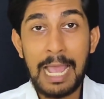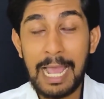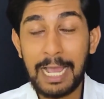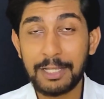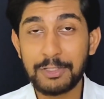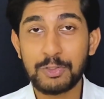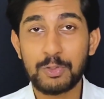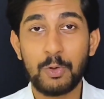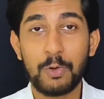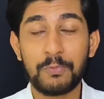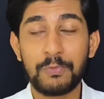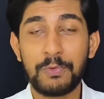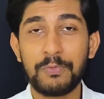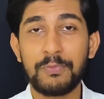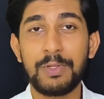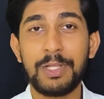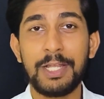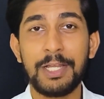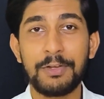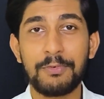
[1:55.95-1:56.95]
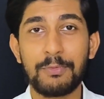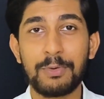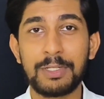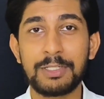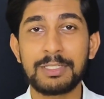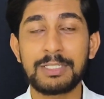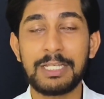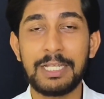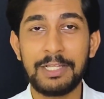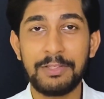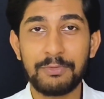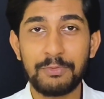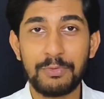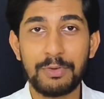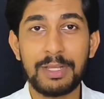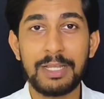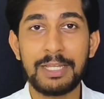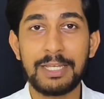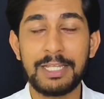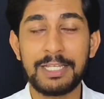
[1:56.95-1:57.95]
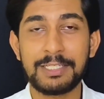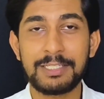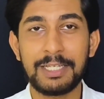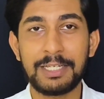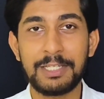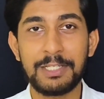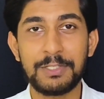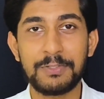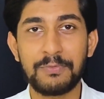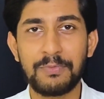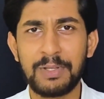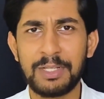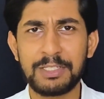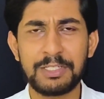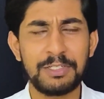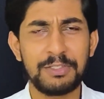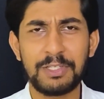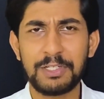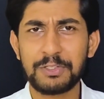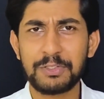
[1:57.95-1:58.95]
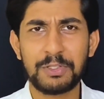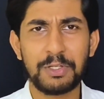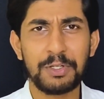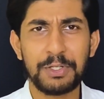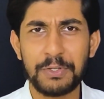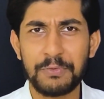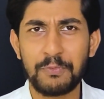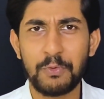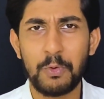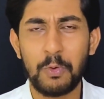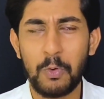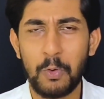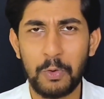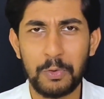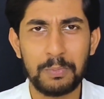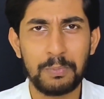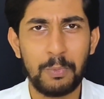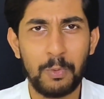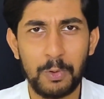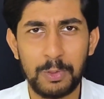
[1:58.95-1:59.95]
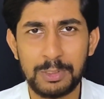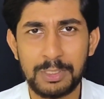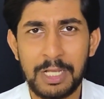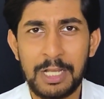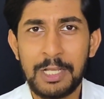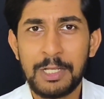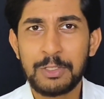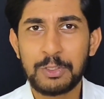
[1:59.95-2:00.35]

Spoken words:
has scored 58 runs in 3 innings that he's faced in just 34 odd balls.